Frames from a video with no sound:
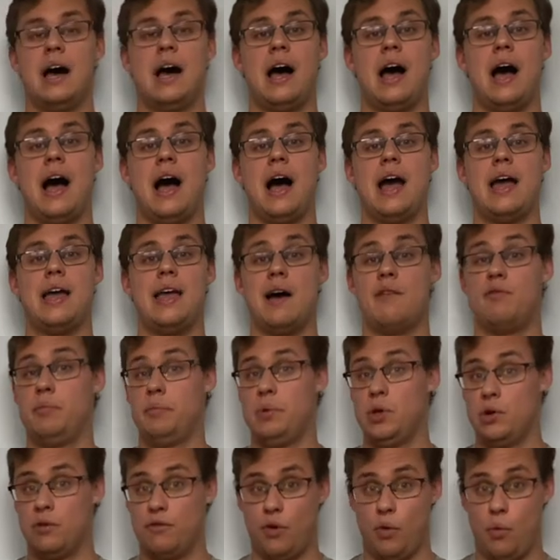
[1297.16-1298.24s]
I have a
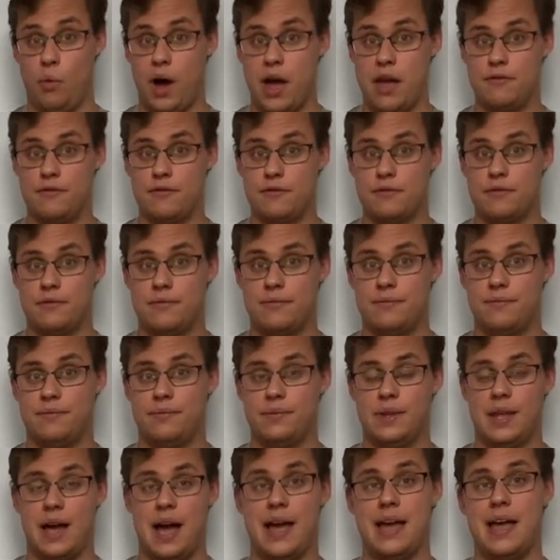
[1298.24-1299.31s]
beautiful wife.
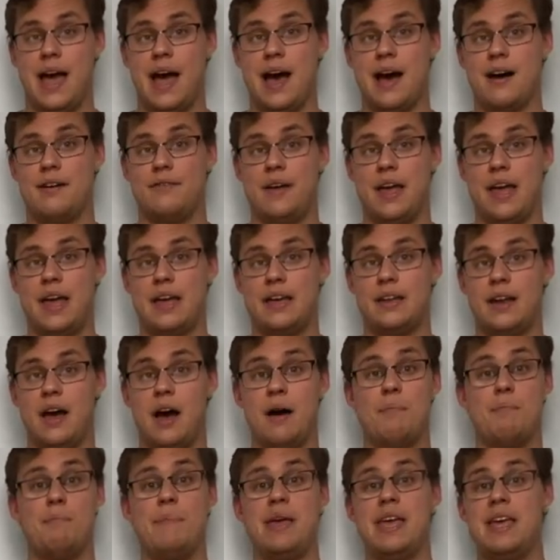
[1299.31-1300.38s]
I have an
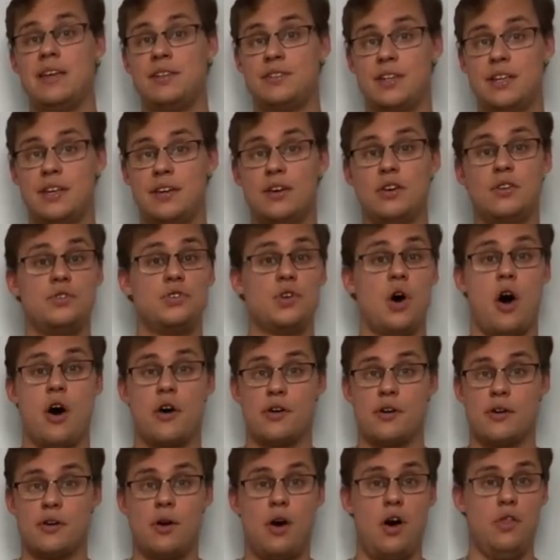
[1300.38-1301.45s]
amazing
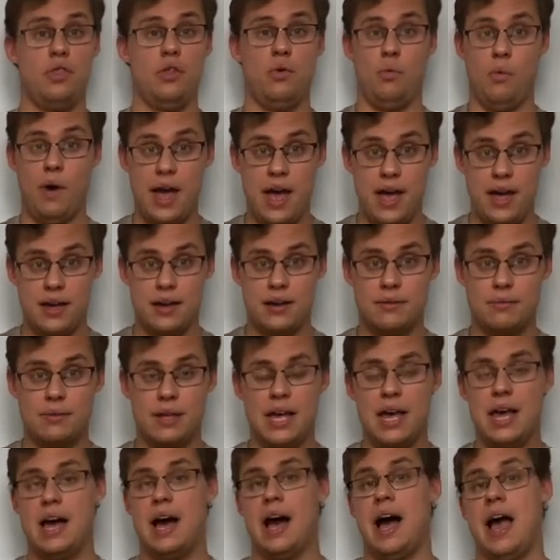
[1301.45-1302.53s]
daughter on the way.
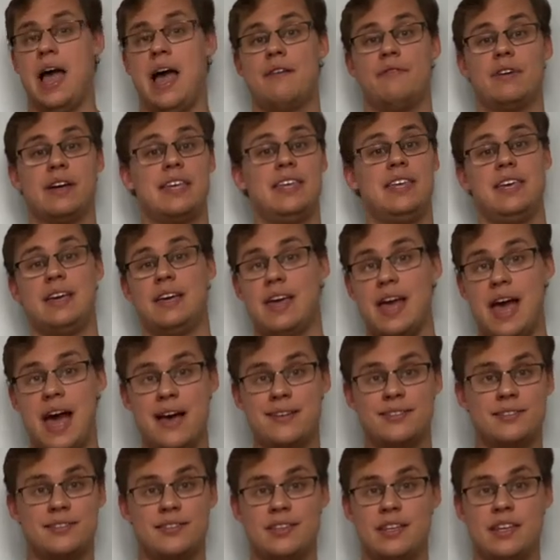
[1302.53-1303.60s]
I have a
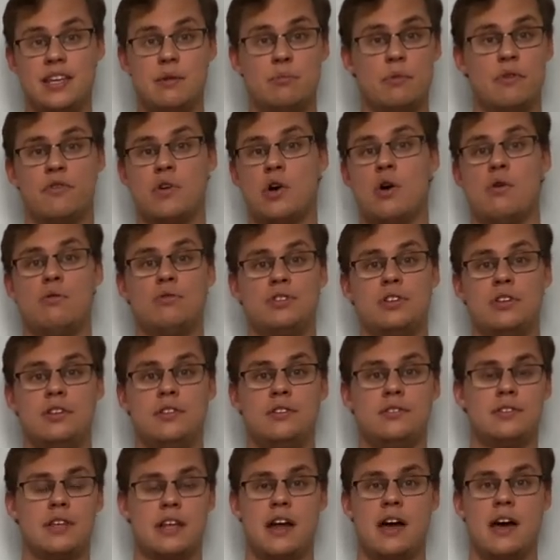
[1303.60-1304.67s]
kick-ass team of
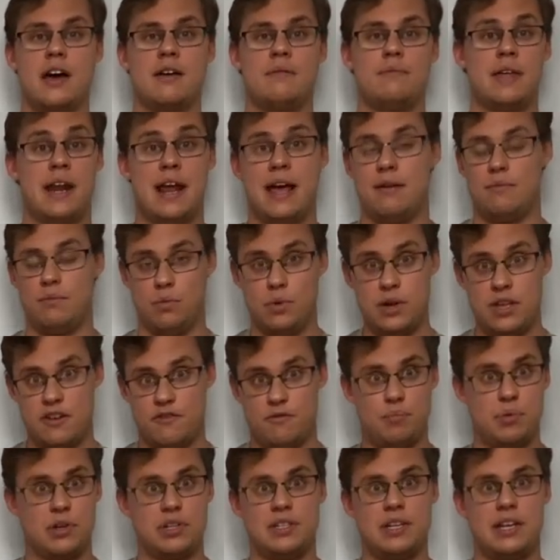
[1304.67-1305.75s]
coaches that I that we have
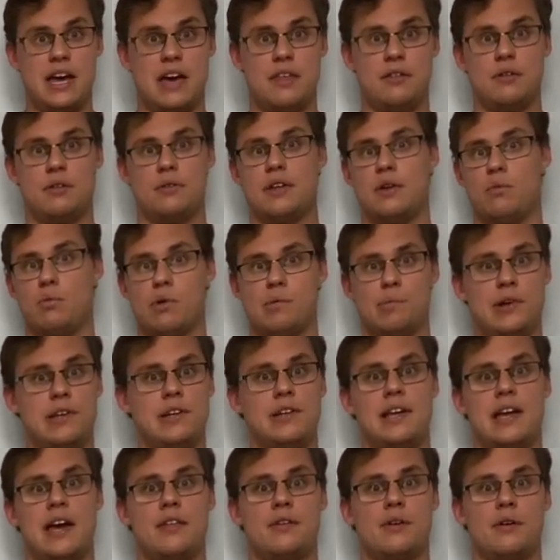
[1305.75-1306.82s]
put together. That we're putting
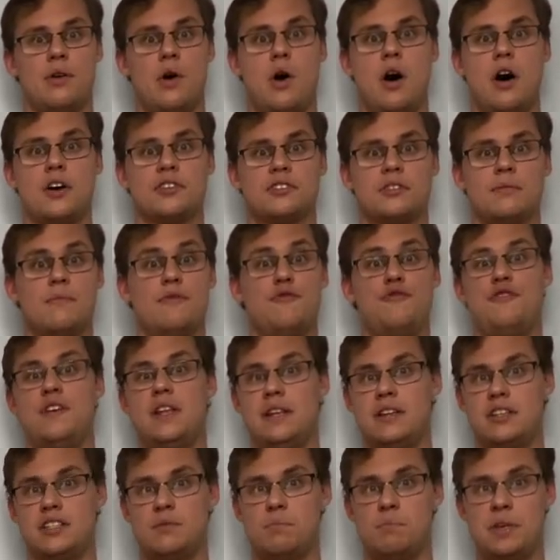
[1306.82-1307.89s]
together an awesome
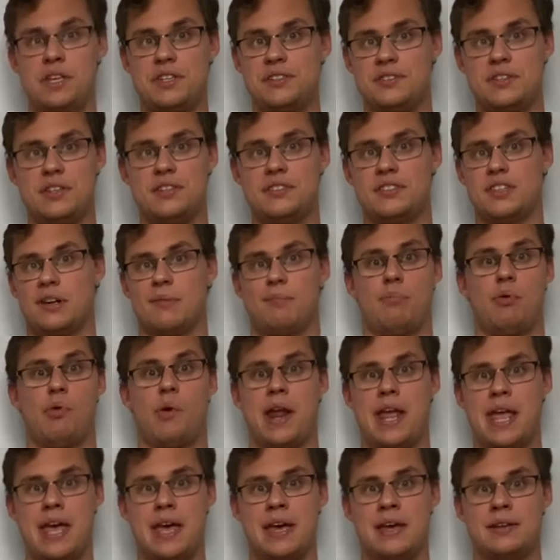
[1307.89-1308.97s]
fitness business and a
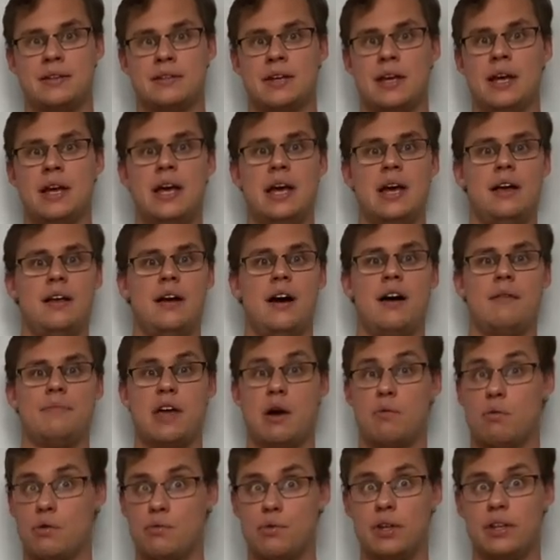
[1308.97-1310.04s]
brand um,
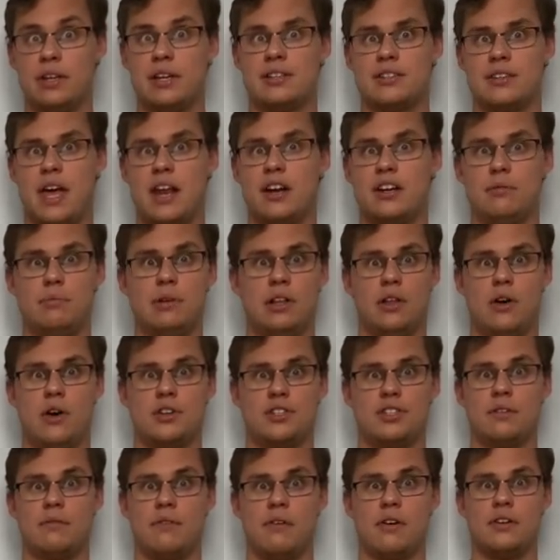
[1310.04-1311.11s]
that we're really excited to be
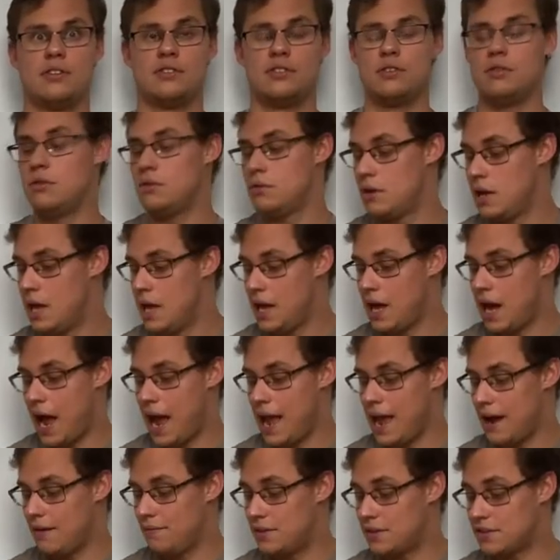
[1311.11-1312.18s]
launching very soon. I
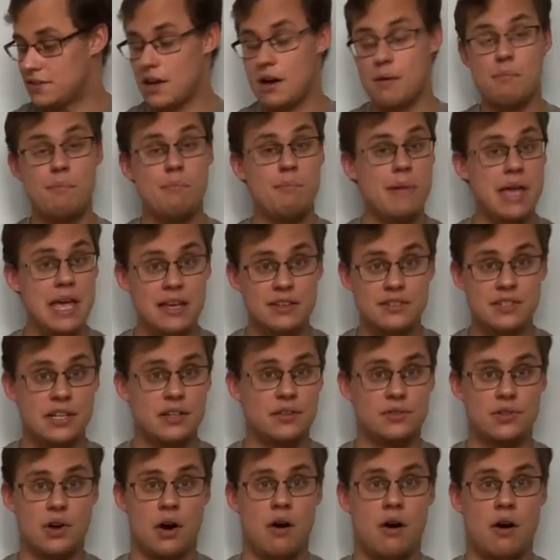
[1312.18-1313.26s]
have this amazing
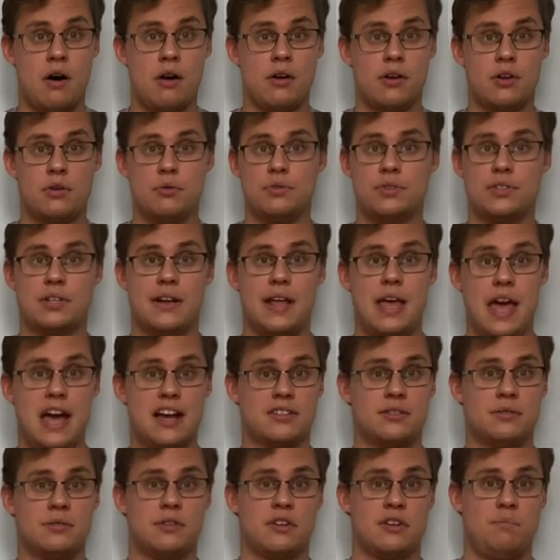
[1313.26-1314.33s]
dog who is an
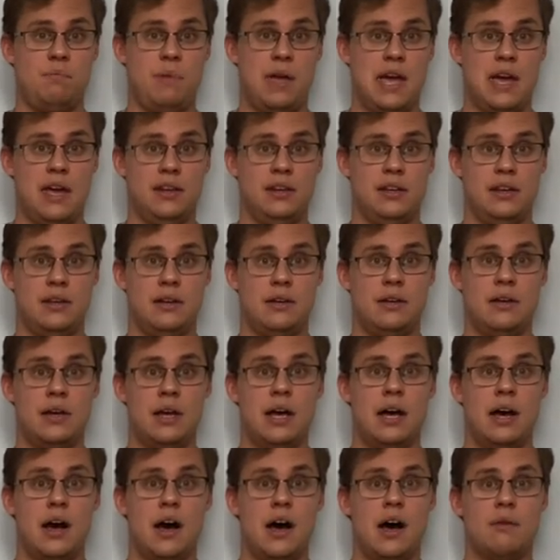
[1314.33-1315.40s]
excellent companion
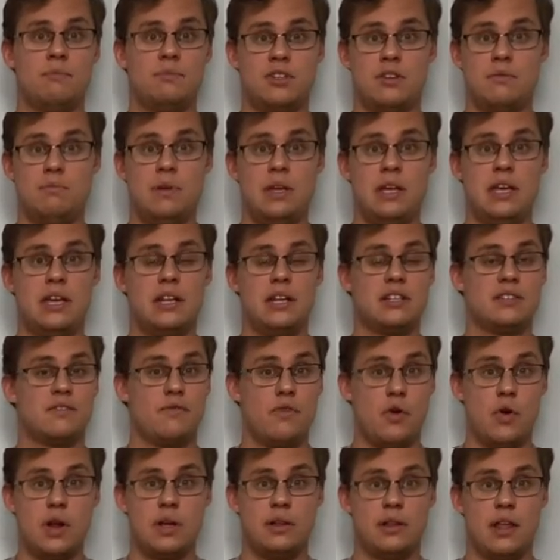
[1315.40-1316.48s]
um, to me and is
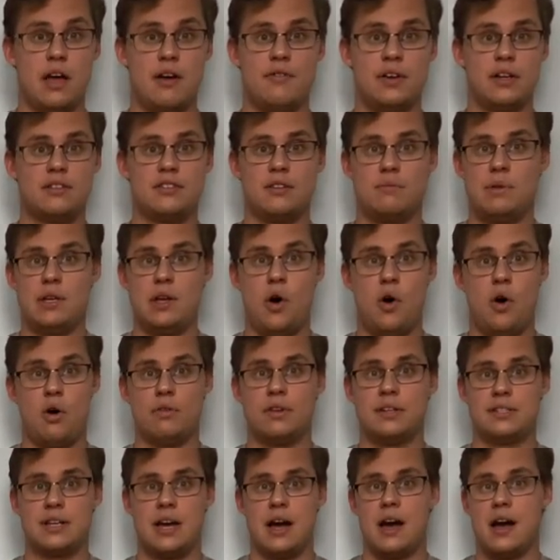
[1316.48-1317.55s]
very loving to me all the
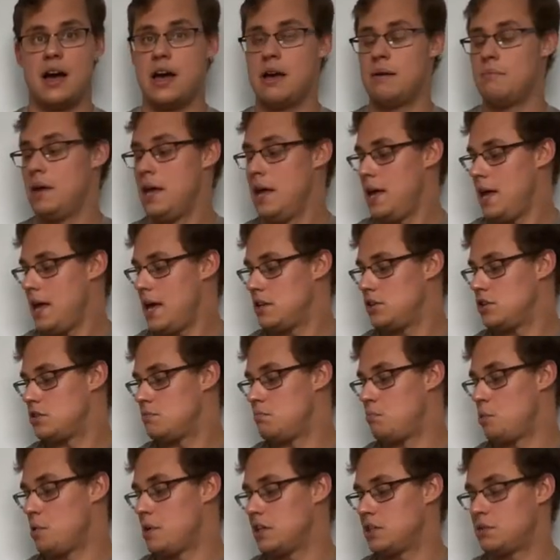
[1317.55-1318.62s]
time and just
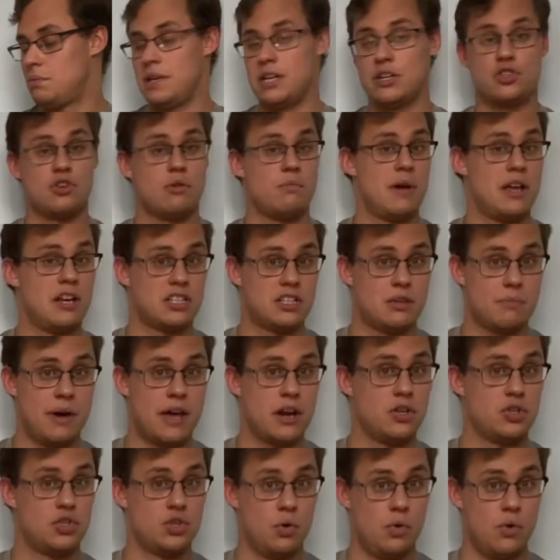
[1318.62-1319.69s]
brings me a tremendous amount
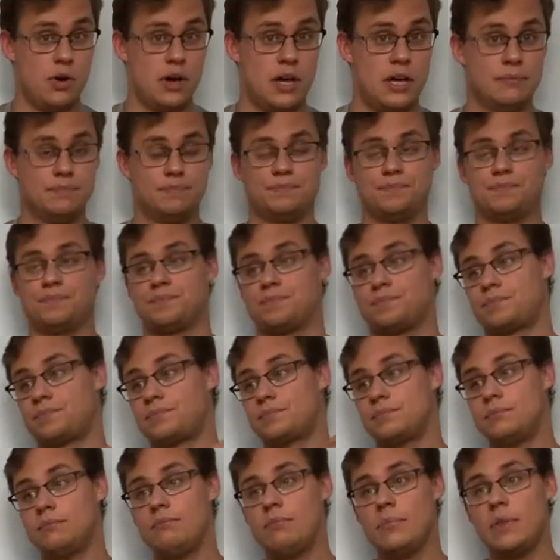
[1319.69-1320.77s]
of joy
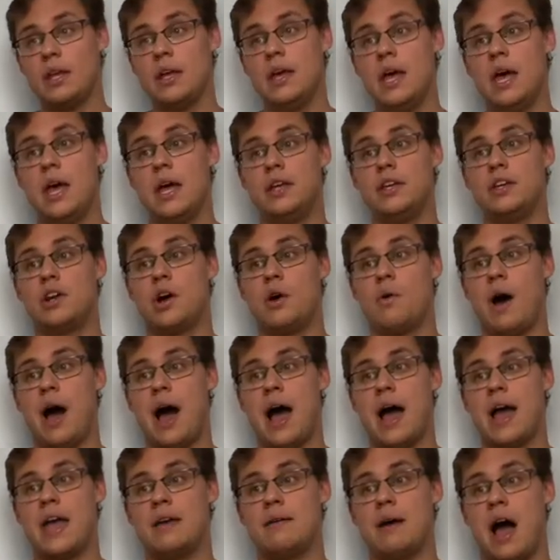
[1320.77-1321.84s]
you know,
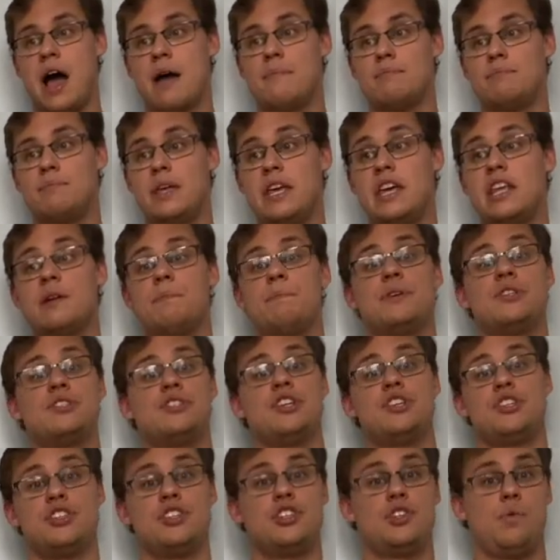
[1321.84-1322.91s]
I, I'm in a
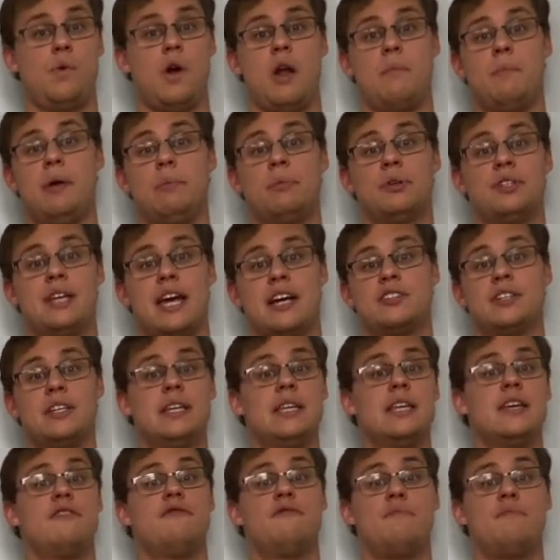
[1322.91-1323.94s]
position to where I'm able to actually give